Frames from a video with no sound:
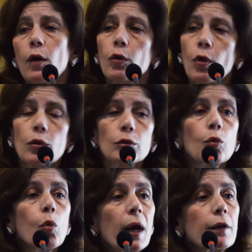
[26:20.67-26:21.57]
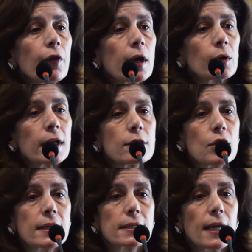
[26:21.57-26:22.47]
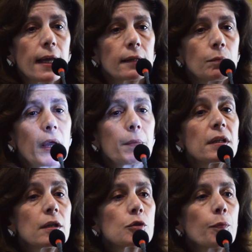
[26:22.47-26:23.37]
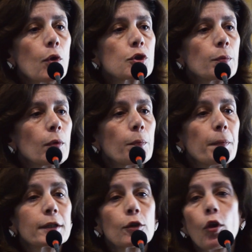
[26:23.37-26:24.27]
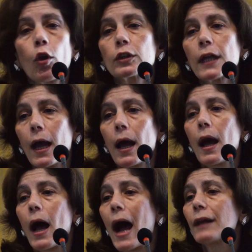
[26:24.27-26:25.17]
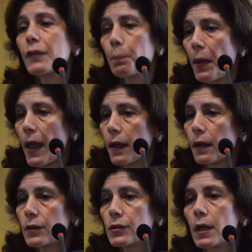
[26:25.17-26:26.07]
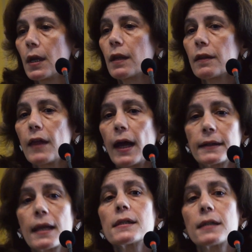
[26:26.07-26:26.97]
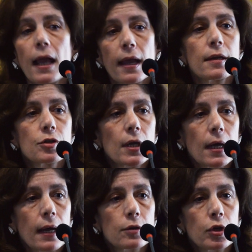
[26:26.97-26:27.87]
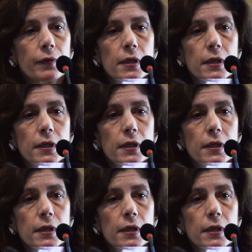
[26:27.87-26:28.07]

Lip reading: Or to qualify what I just said, maybe it is possible, but not at the pace that East Asia achieved